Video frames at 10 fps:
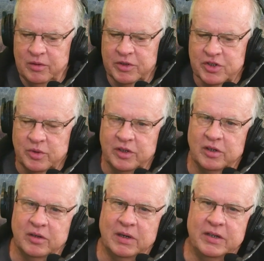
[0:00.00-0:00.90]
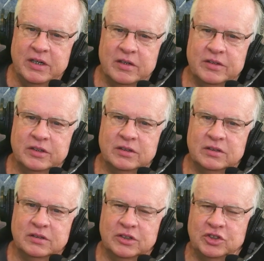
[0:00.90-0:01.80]
what's going on around here,
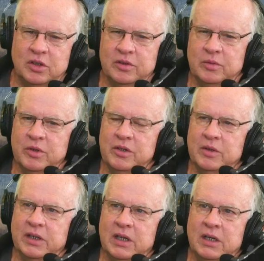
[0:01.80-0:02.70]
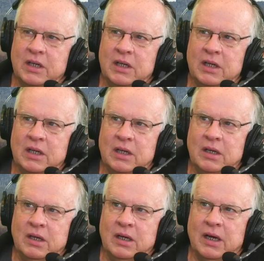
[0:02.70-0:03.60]
the show that we're doing,
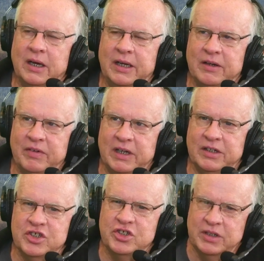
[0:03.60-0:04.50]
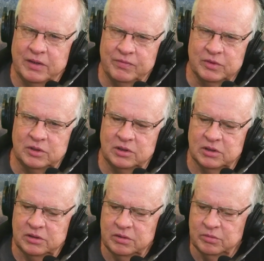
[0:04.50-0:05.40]
I have had
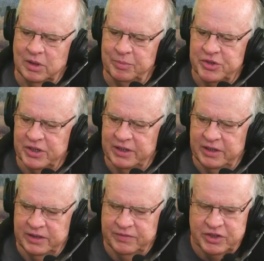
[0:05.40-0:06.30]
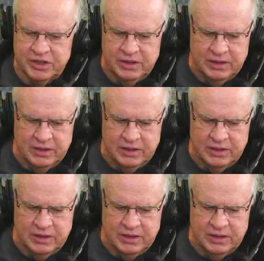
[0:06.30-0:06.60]
several representatives